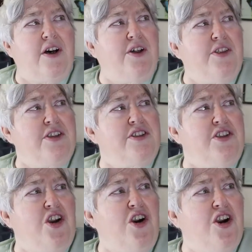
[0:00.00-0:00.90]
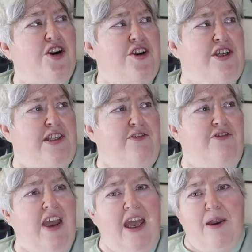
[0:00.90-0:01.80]
all this yarn and
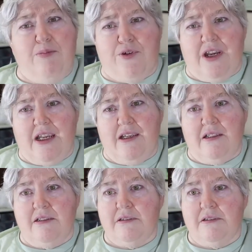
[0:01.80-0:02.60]
fabric?